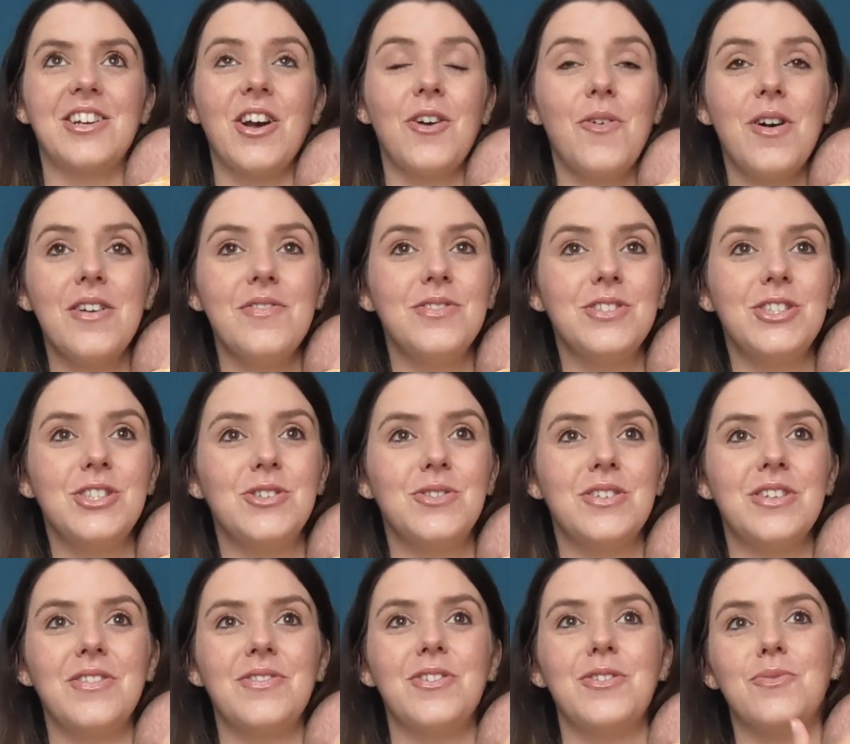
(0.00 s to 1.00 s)
go over to
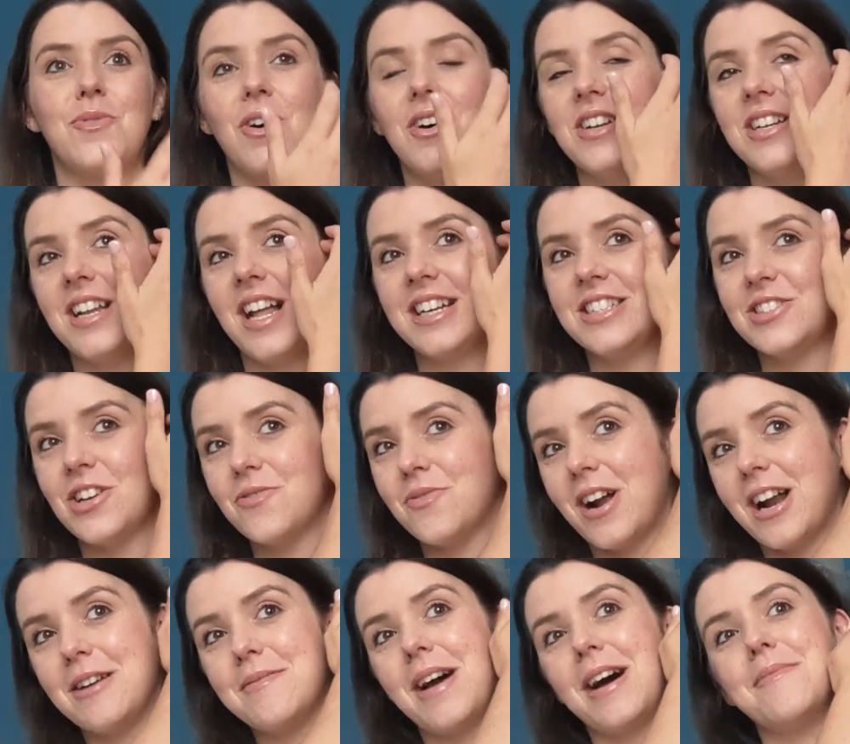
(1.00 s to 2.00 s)
her if you want, like, don't
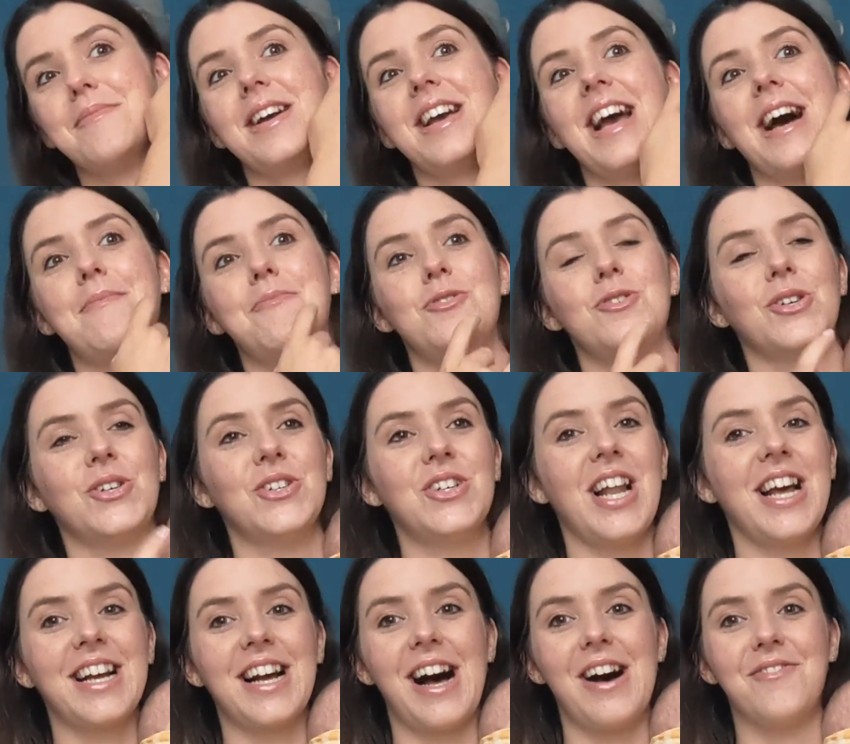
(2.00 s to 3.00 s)
worry about me, I'm all
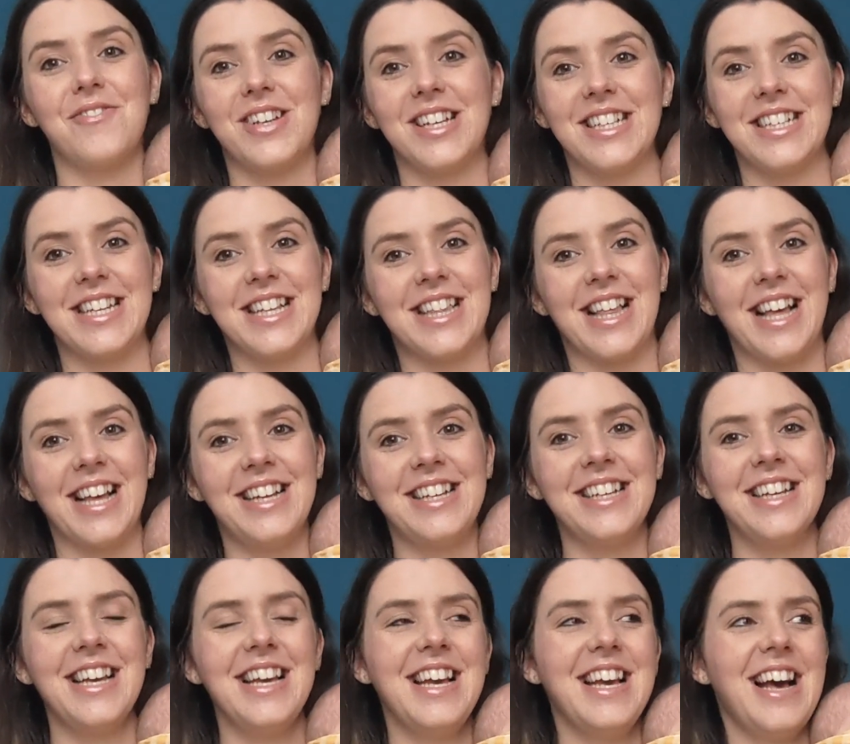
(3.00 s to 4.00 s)
good, I can't feel anything.